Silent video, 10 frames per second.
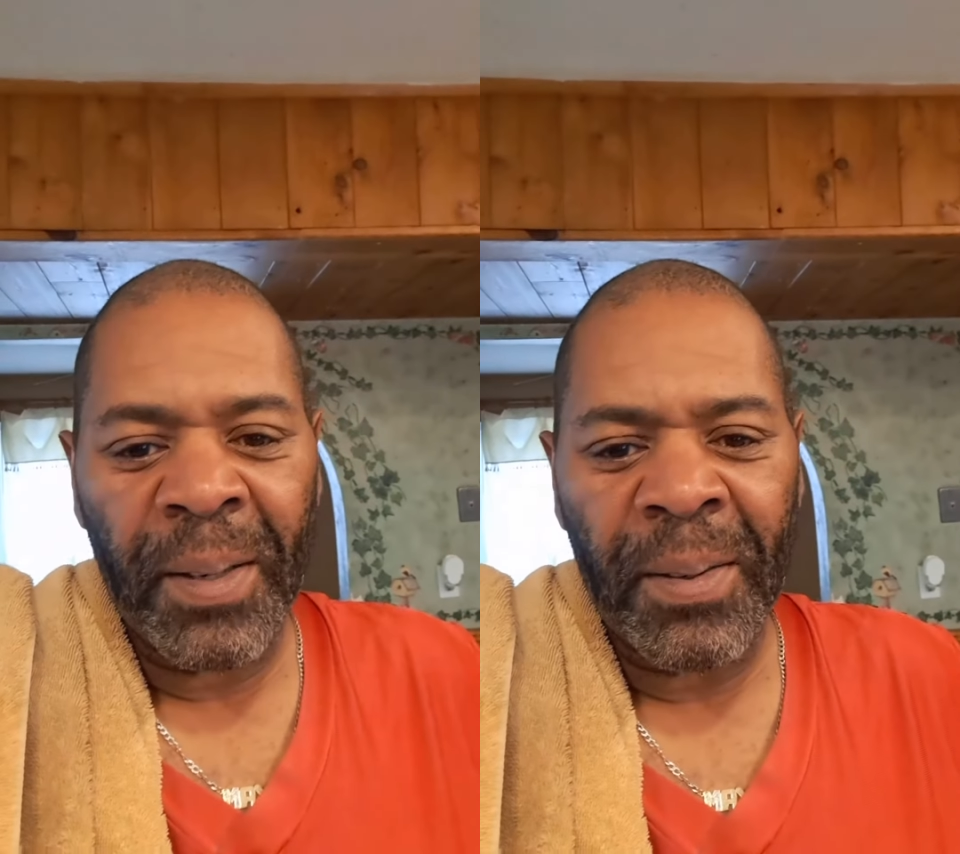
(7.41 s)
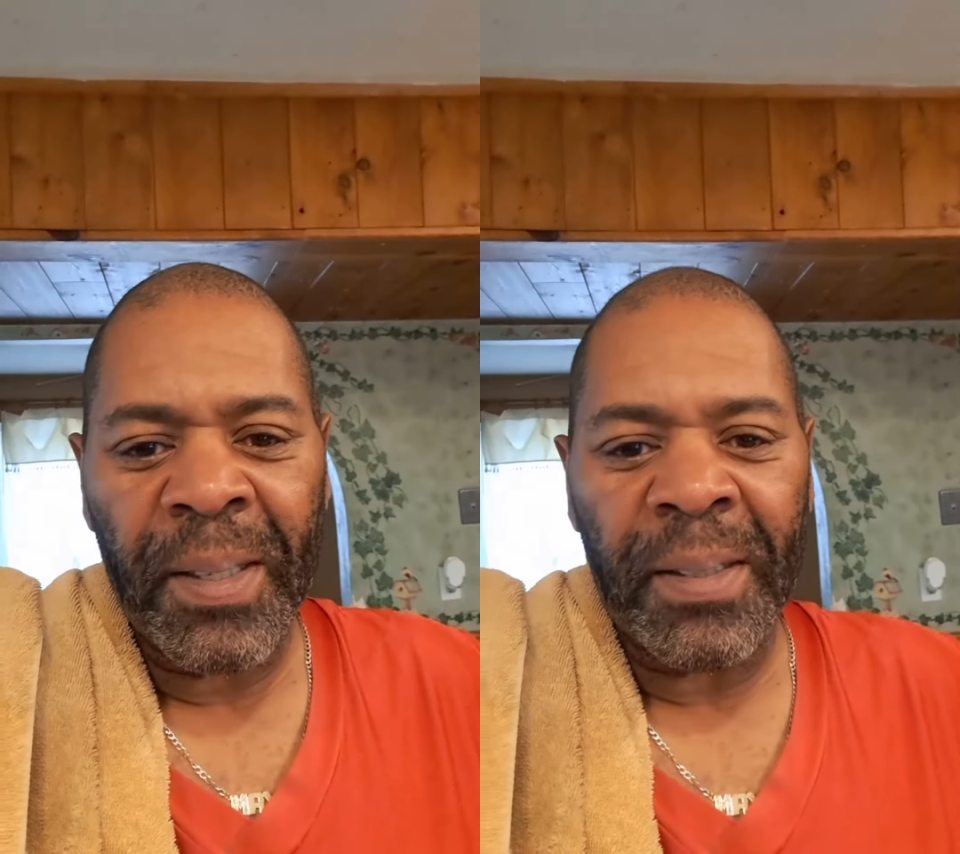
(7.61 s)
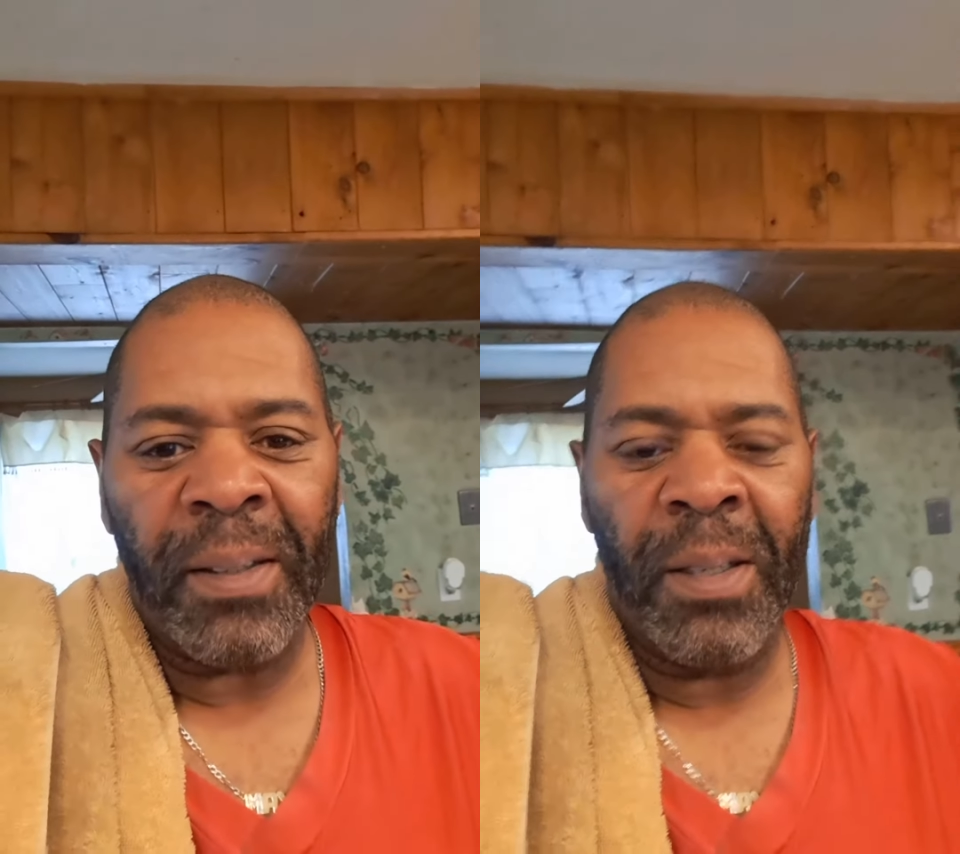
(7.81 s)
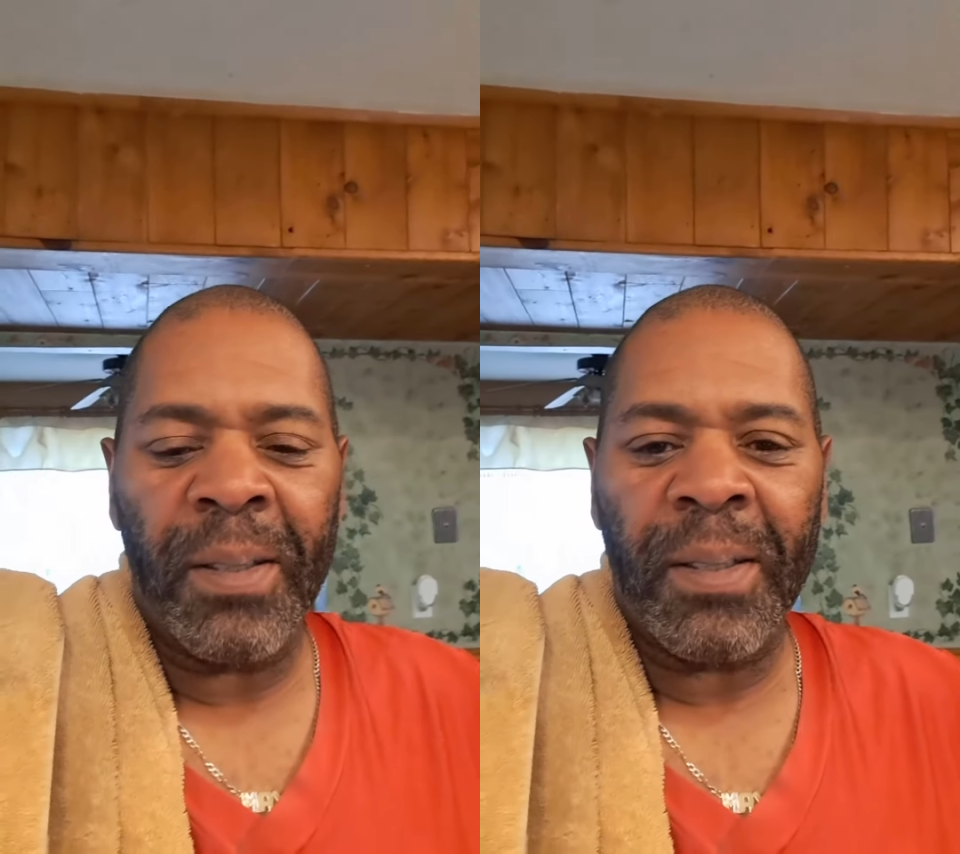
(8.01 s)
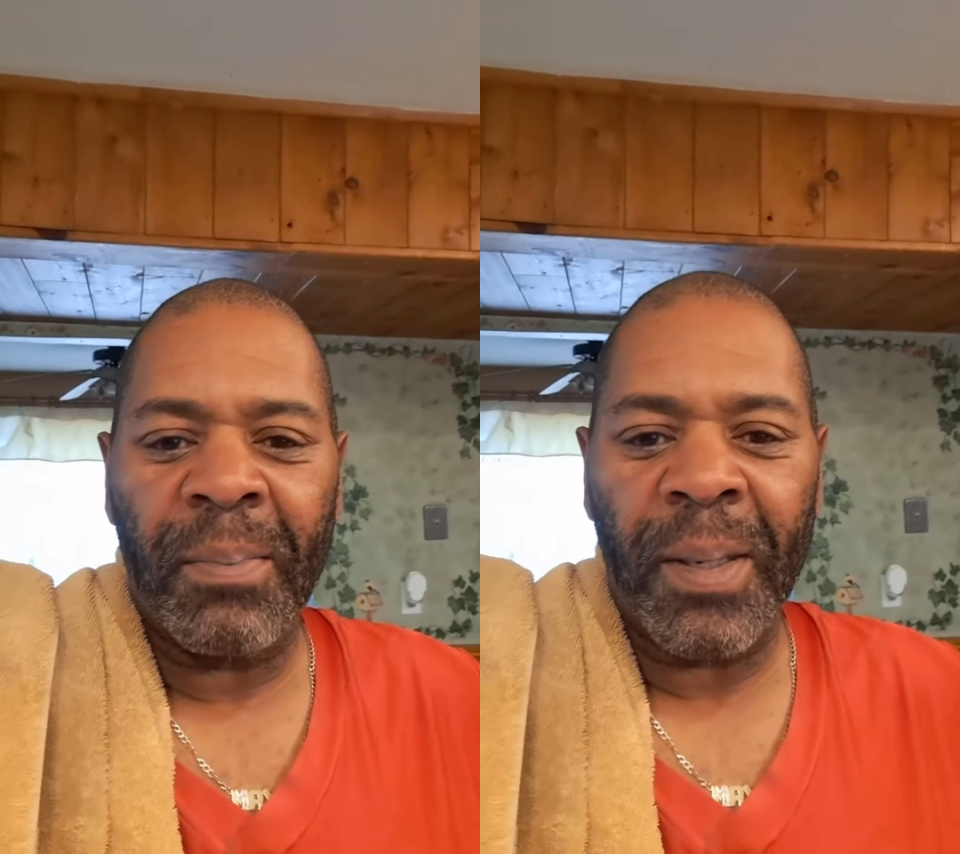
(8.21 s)
I don't get to
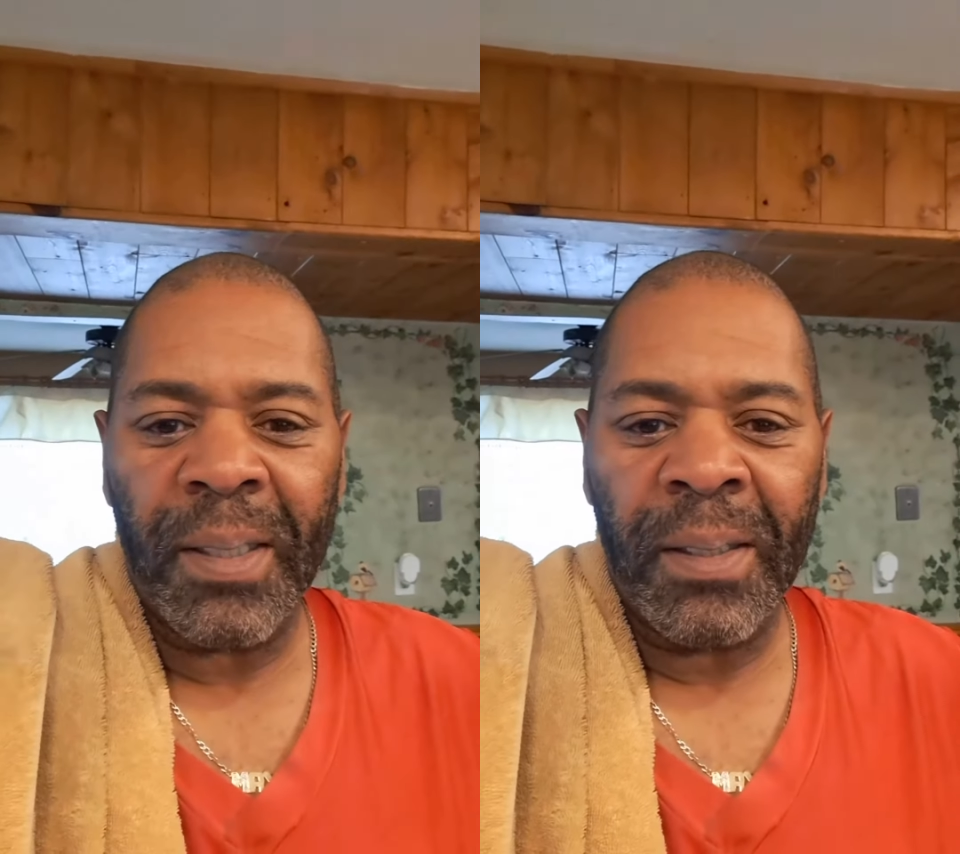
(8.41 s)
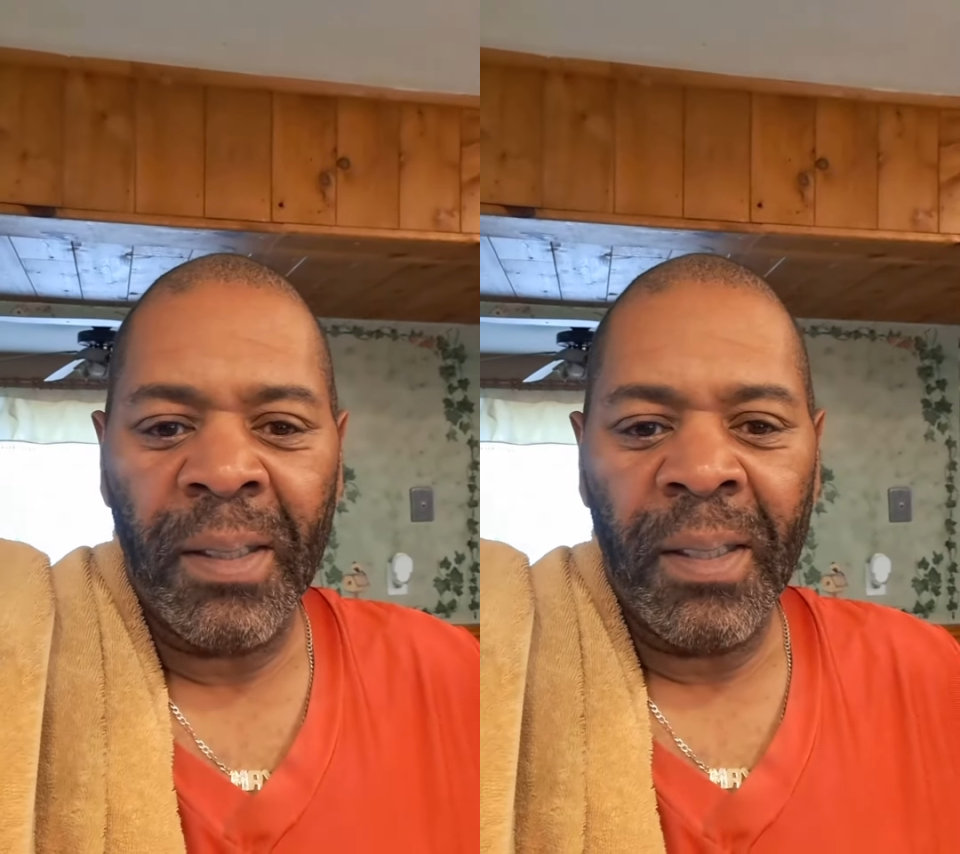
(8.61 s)
cook as much.